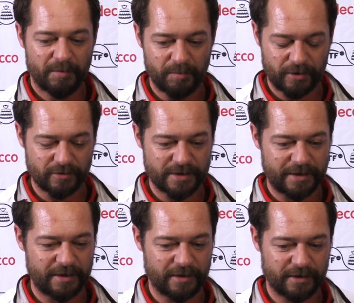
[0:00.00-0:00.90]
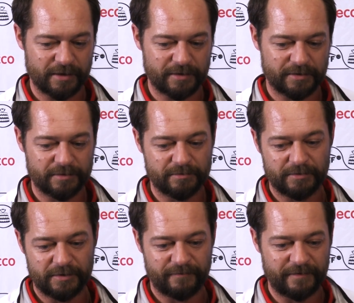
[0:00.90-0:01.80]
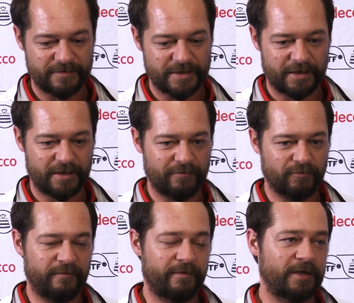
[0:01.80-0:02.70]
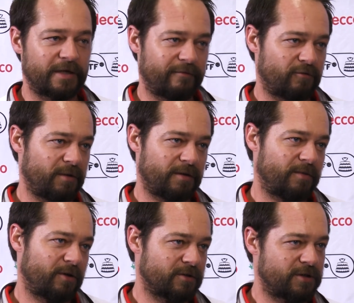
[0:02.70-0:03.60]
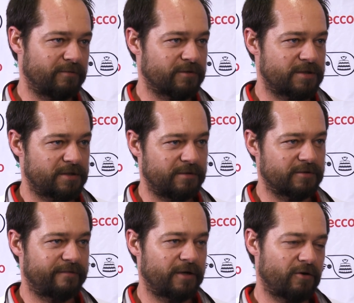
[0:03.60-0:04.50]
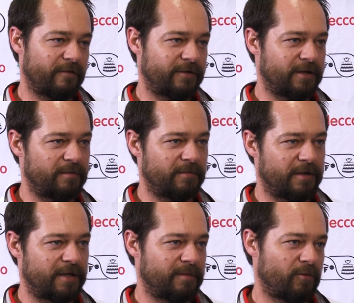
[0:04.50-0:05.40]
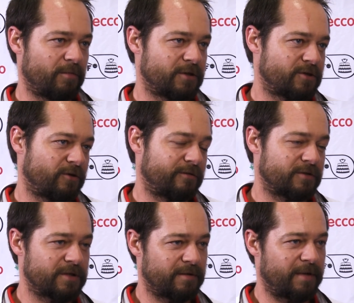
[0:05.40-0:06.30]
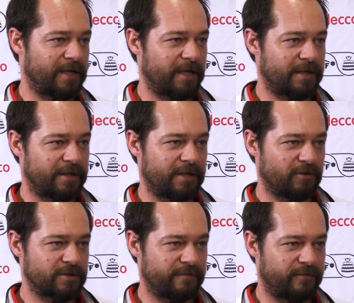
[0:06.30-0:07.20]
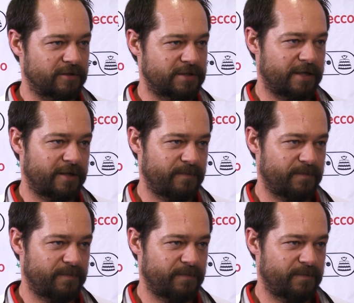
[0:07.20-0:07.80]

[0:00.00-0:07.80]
because I think in the fifth set he would be very tough to beat, because he was very confident at that moment, so it was bad luck that he lost the fourth set.